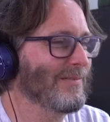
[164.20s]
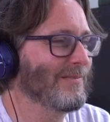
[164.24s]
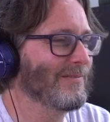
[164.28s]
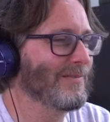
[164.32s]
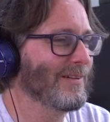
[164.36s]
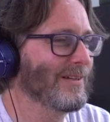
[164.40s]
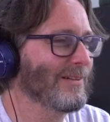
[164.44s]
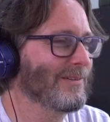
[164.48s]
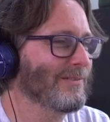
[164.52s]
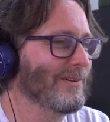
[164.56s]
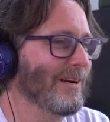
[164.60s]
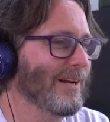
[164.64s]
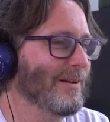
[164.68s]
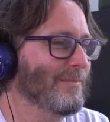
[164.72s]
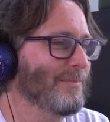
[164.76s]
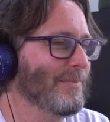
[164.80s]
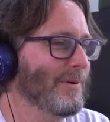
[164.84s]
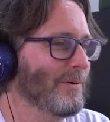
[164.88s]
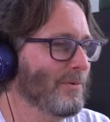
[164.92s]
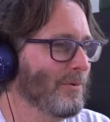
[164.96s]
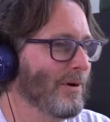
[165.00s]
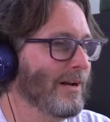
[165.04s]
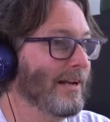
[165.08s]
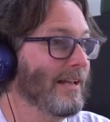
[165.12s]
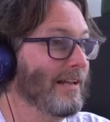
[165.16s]
quite feel right.
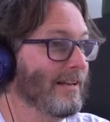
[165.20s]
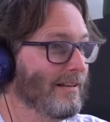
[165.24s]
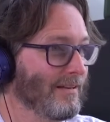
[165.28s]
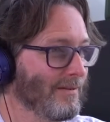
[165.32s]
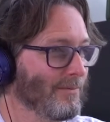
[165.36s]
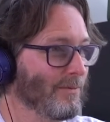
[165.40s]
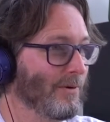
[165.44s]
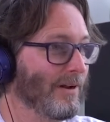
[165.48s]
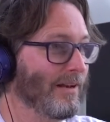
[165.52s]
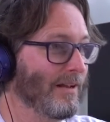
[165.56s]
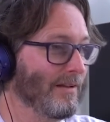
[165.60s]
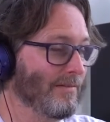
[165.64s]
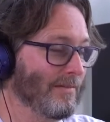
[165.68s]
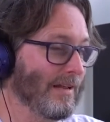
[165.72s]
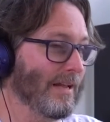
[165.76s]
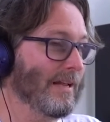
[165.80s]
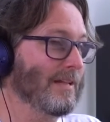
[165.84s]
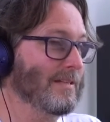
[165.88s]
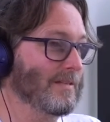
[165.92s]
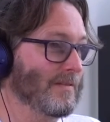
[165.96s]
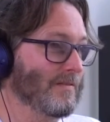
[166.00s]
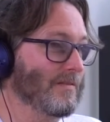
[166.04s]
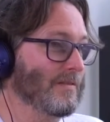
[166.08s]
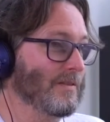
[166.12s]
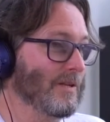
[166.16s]
But when it
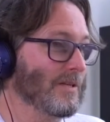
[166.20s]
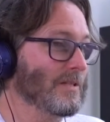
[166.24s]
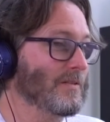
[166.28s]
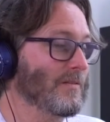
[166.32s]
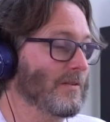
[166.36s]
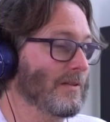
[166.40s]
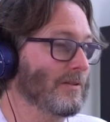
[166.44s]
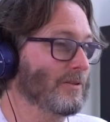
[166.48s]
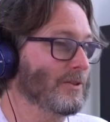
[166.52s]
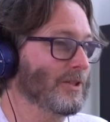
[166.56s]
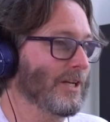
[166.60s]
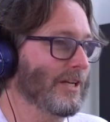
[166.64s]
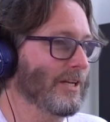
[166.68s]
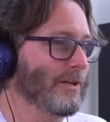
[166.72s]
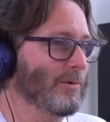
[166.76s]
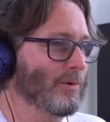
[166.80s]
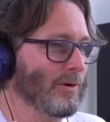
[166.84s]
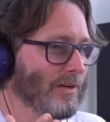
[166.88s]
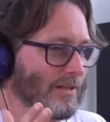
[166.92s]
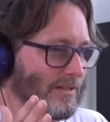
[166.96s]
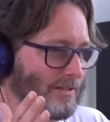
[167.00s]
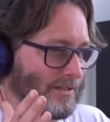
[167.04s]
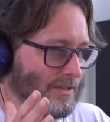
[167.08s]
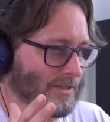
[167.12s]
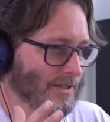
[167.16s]
does feel
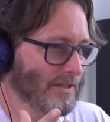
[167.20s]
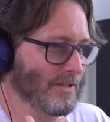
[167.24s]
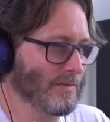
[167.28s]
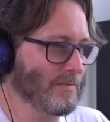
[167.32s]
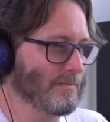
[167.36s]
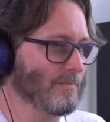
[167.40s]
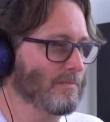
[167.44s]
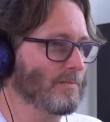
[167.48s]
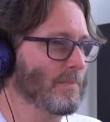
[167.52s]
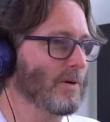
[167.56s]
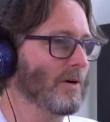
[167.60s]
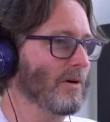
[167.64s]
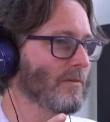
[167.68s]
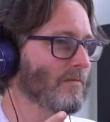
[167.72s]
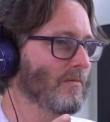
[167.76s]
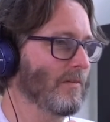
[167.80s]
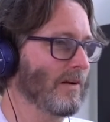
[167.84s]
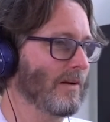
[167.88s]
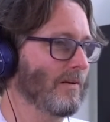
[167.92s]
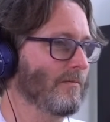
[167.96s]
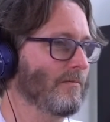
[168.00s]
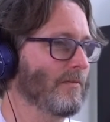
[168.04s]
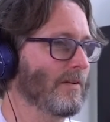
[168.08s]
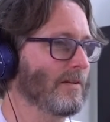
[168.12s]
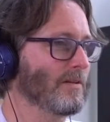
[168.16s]
genuine, it's just
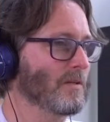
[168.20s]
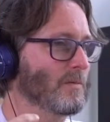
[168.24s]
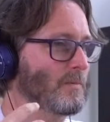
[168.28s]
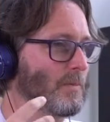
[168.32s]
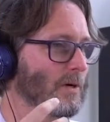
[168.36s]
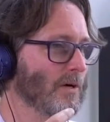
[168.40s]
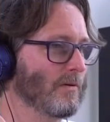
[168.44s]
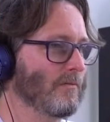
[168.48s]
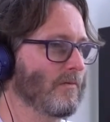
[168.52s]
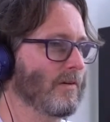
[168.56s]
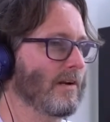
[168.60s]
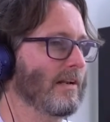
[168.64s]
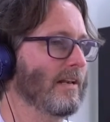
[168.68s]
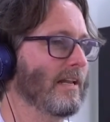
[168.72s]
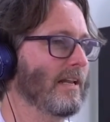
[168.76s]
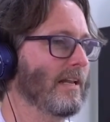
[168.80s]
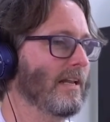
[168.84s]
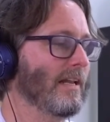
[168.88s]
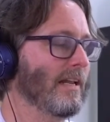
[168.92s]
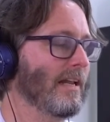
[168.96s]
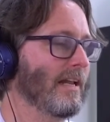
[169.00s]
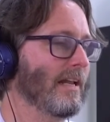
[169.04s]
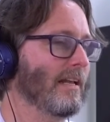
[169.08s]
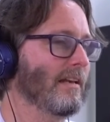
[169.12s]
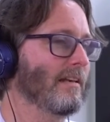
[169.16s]
perfect. Feels
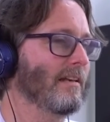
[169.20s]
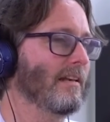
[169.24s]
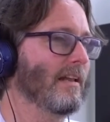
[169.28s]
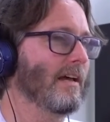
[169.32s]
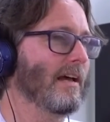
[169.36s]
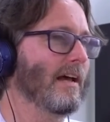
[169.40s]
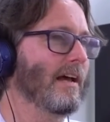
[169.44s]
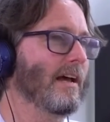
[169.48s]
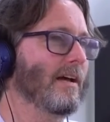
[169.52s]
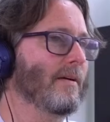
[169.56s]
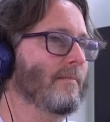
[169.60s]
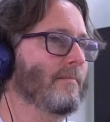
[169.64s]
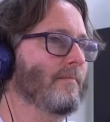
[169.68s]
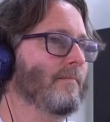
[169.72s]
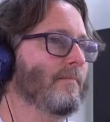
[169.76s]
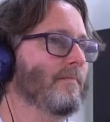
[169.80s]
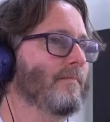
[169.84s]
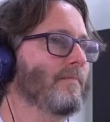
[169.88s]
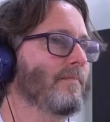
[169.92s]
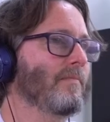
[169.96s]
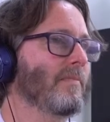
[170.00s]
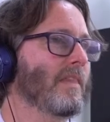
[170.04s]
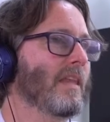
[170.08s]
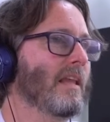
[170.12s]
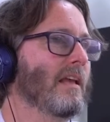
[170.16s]
perfectly
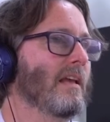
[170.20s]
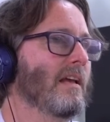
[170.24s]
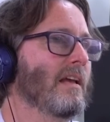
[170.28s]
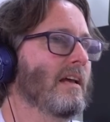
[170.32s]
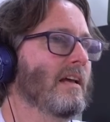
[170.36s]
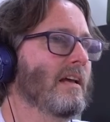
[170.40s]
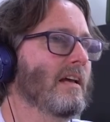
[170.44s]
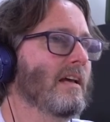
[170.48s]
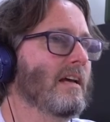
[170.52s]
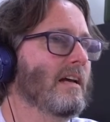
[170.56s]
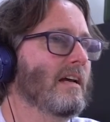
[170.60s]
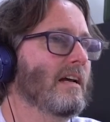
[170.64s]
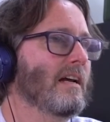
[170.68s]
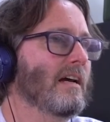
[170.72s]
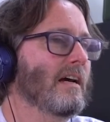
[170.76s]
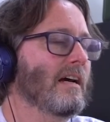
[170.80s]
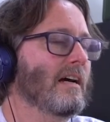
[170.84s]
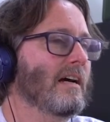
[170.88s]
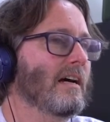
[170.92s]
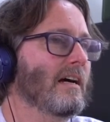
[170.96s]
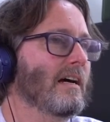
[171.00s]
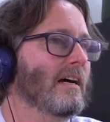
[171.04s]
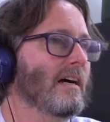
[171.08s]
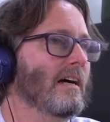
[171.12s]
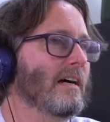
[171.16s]
in
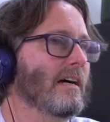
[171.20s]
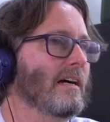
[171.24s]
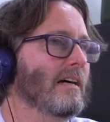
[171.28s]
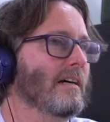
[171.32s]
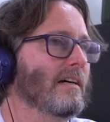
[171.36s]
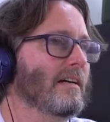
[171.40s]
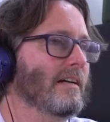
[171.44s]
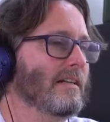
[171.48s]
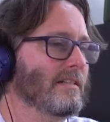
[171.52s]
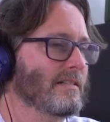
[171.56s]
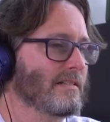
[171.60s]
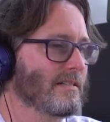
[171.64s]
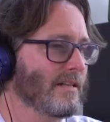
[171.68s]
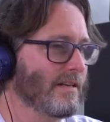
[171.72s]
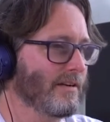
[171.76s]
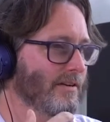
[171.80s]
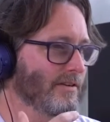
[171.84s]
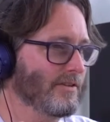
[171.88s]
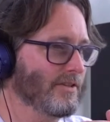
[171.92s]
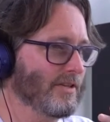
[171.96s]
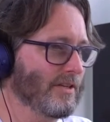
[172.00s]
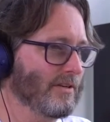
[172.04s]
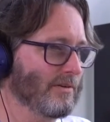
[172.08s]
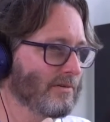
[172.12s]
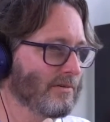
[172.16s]

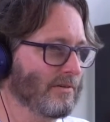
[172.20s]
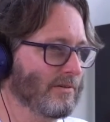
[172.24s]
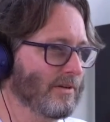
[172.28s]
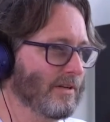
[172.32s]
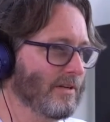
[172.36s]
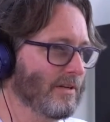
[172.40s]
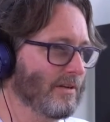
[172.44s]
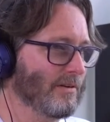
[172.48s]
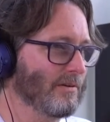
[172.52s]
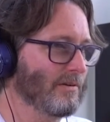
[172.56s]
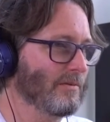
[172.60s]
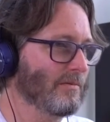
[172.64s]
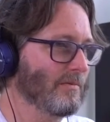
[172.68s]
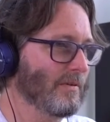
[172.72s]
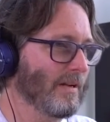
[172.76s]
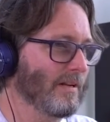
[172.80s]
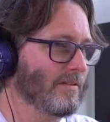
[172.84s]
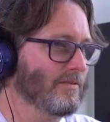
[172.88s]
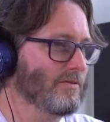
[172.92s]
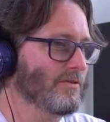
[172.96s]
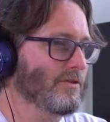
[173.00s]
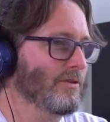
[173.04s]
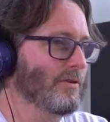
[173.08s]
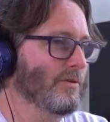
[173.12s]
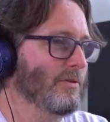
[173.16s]
synergy, or
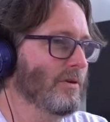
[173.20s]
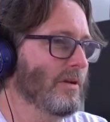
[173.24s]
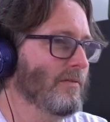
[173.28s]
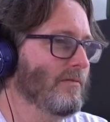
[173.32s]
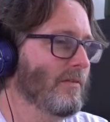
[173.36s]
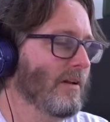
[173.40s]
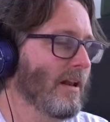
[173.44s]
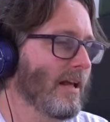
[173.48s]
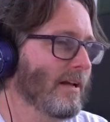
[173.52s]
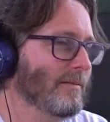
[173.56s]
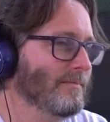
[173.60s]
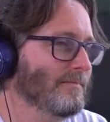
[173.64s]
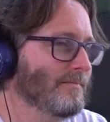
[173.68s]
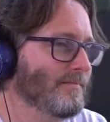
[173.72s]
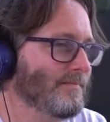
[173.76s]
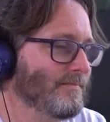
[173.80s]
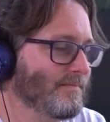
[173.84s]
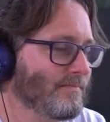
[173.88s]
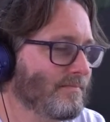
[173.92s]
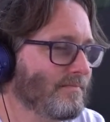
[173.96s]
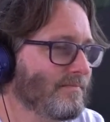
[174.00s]
in tune, if you like.